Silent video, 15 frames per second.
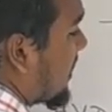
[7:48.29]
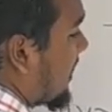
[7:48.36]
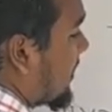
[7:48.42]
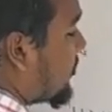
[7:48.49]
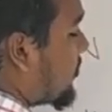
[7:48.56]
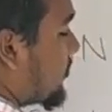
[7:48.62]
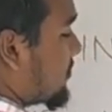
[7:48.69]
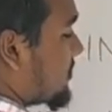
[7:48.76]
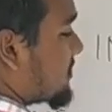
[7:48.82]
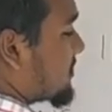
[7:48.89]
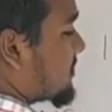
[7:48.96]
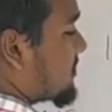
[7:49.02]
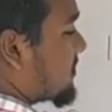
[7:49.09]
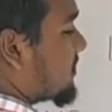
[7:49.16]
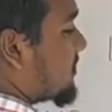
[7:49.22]

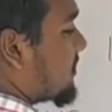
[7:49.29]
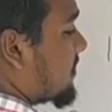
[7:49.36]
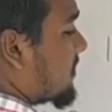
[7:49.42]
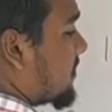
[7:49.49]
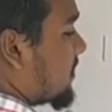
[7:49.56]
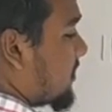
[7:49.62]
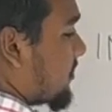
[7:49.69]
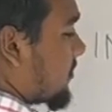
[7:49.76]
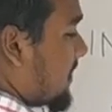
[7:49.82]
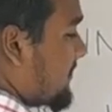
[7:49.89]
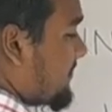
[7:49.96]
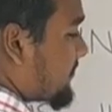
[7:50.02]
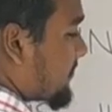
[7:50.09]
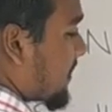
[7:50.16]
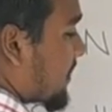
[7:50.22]
ions.
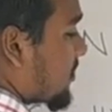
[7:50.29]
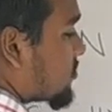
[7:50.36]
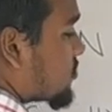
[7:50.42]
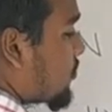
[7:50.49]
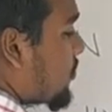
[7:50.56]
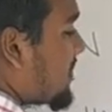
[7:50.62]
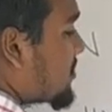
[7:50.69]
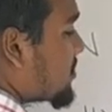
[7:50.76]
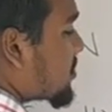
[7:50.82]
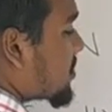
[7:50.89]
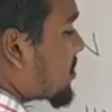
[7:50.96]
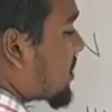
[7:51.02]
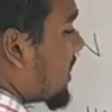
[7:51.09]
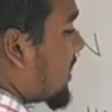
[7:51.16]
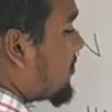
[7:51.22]
Okay. So
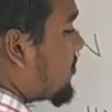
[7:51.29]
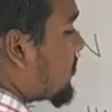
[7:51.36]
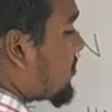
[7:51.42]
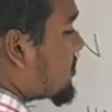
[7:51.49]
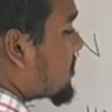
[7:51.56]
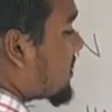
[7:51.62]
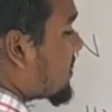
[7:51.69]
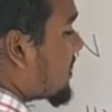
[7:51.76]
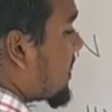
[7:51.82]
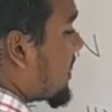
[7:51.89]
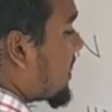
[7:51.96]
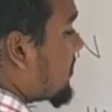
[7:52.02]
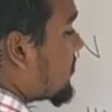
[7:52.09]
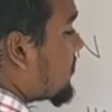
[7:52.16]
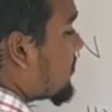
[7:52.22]
which hydrogen
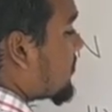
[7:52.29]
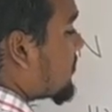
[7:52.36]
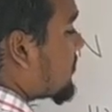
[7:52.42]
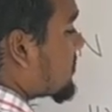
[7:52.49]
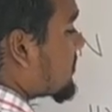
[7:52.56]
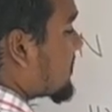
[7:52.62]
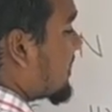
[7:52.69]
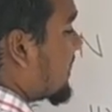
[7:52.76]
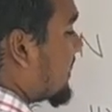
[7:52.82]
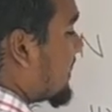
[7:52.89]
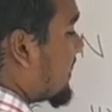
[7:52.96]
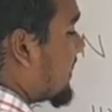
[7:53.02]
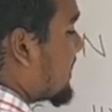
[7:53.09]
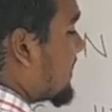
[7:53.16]
ions? It